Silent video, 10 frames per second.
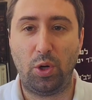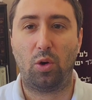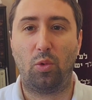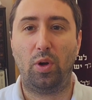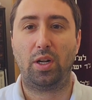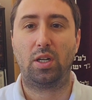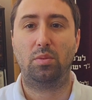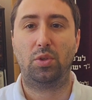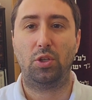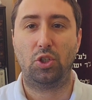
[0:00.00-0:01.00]
morning and welcome
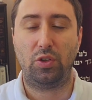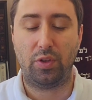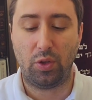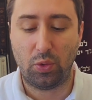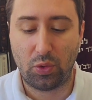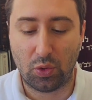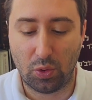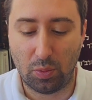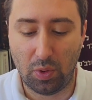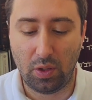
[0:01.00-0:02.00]
to Yeshiva
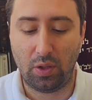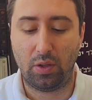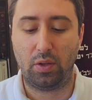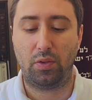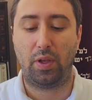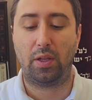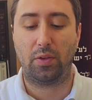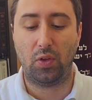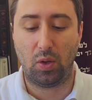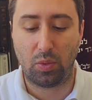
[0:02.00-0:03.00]
YouTube Daily
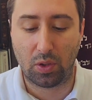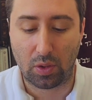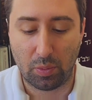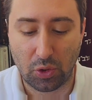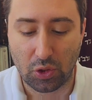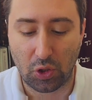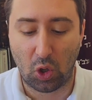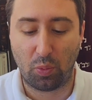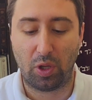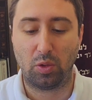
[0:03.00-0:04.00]
Double, Mishnah
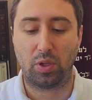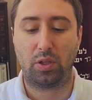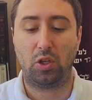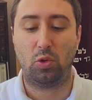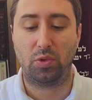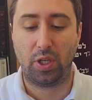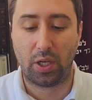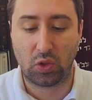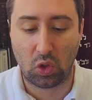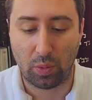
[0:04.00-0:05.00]
Yomi, at the continuum of
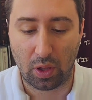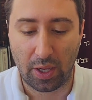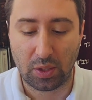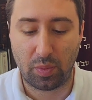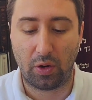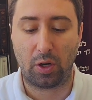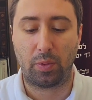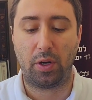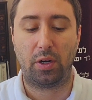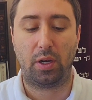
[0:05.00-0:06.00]
Sechus Yuma, the last
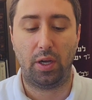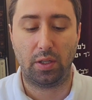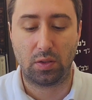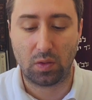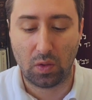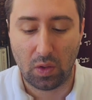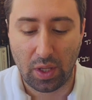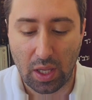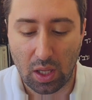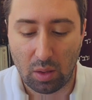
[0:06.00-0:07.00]
paragraph,
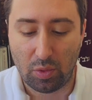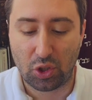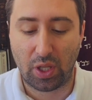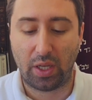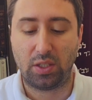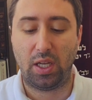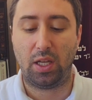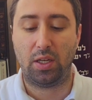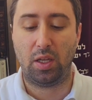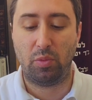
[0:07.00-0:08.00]
Mishnah is
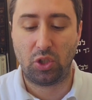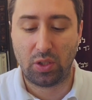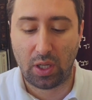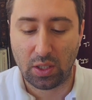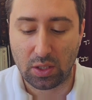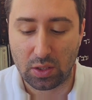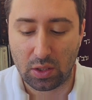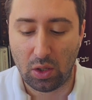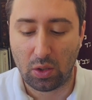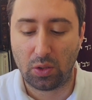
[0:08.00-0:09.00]
Dal. Hey, Mishnah Dal says,
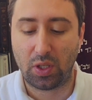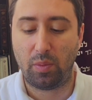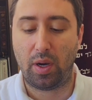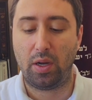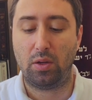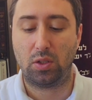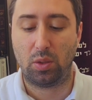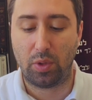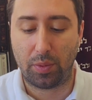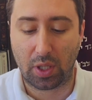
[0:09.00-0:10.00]
Hinoko Seim Anan
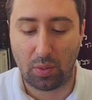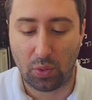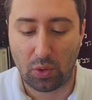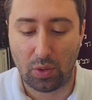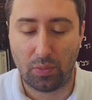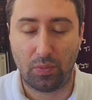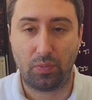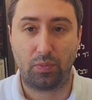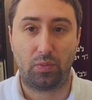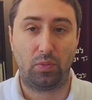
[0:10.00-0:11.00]
Asan Yom HaKippurim.
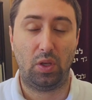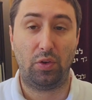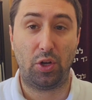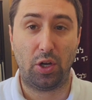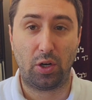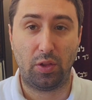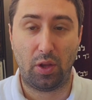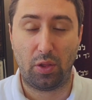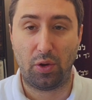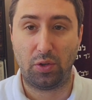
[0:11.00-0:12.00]
If you're younger
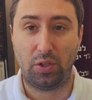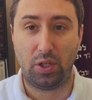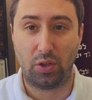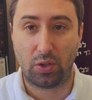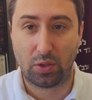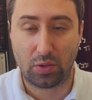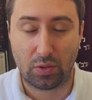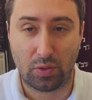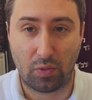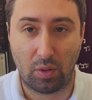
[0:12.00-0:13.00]
than 13 year old
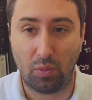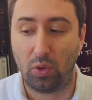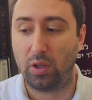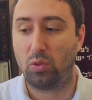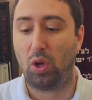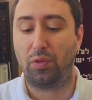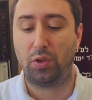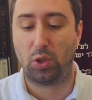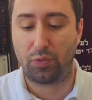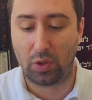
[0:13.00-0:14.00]
for a boy and 12 year
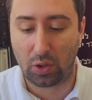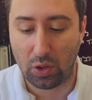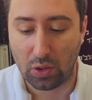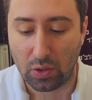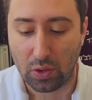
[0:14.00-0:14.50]
old for a girl,